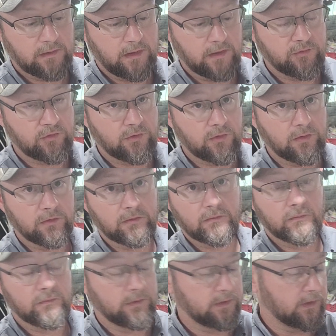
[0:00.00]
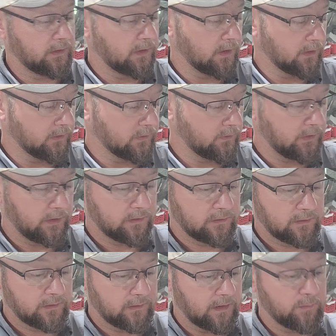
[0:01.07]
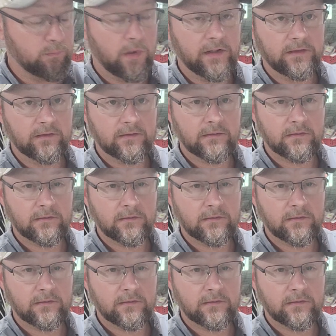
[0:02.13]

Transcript: It's good. We get continuity. They might